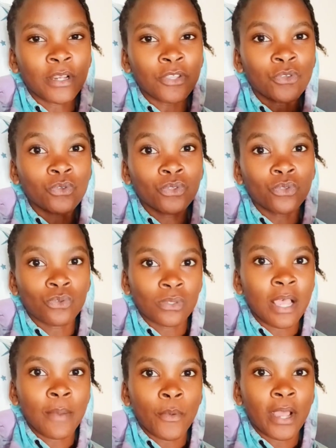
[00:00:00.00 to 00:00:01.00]
you to
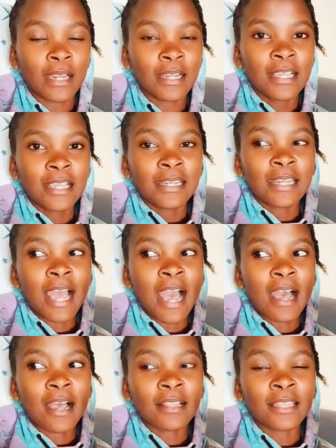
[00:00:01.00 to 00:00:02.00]
someone,
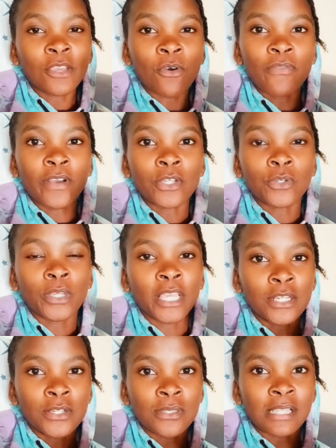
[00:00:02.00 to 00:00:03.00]
now they offer to
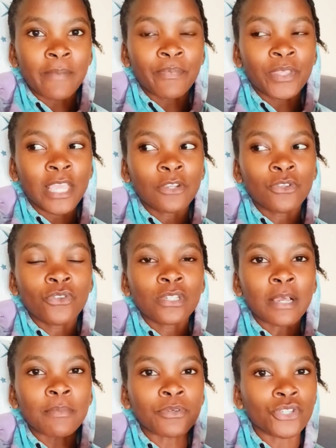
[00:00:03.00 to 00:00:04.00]
get you something and you
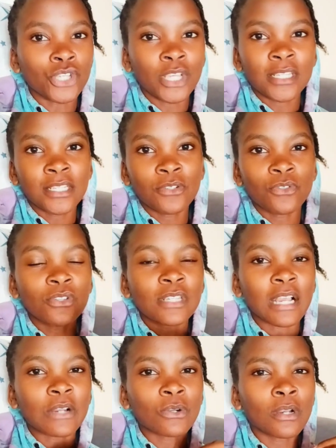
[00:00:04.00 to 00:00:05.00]
don't appreciate it, you don't
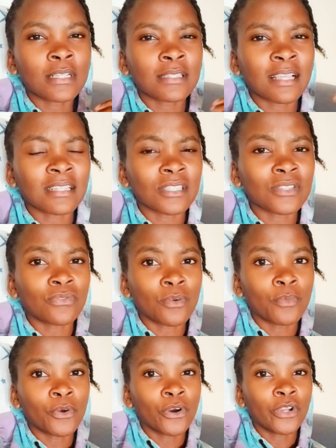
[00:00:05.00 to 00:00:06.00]
acknowledge that it's
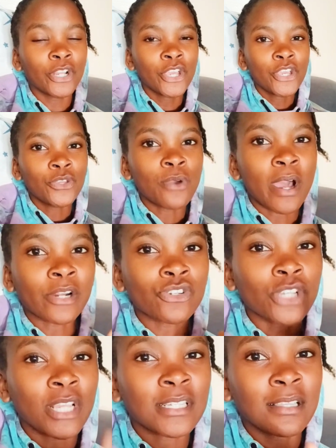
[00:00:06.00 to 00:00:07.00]
from God, you are
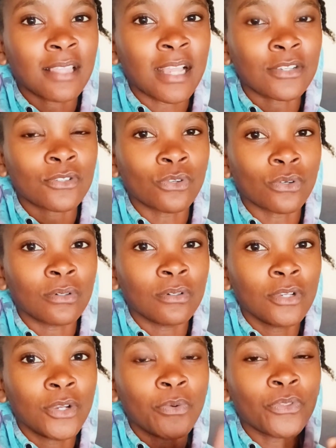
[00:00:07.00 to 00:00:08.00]
shutting that door
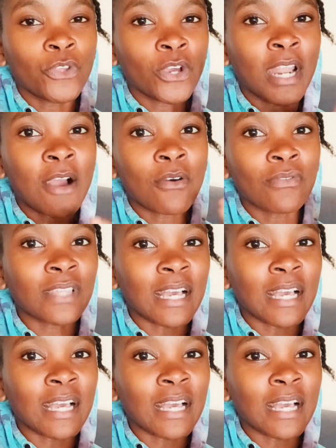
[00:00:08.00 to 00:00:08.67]
with your lack of